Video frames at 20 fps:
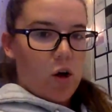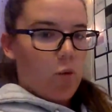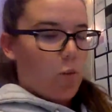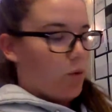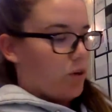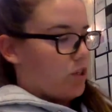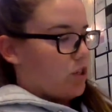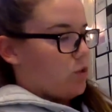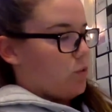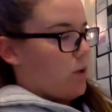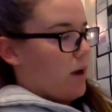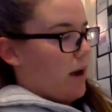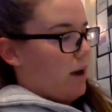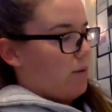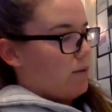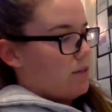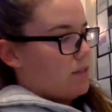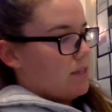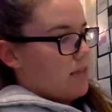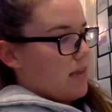which is what I
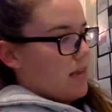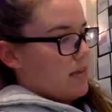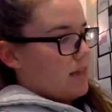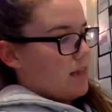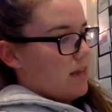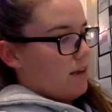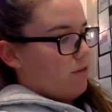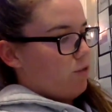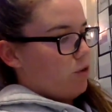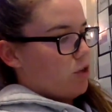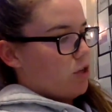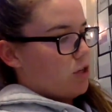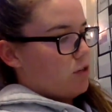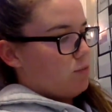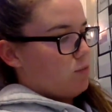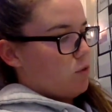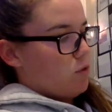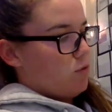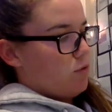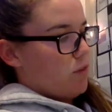was saying, that if we just
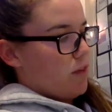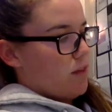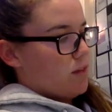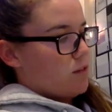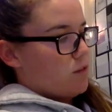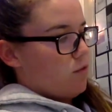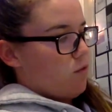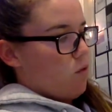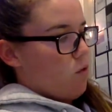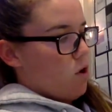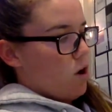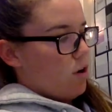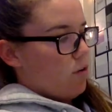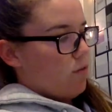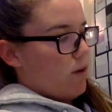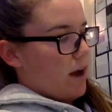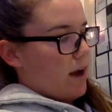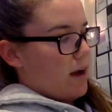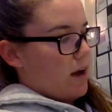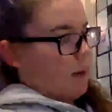move these 4
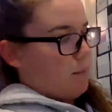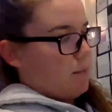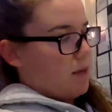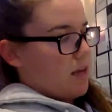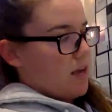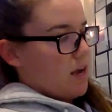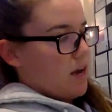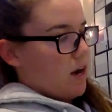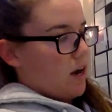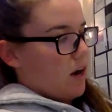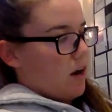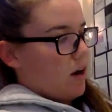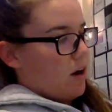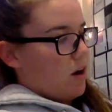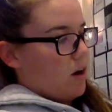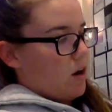right up here,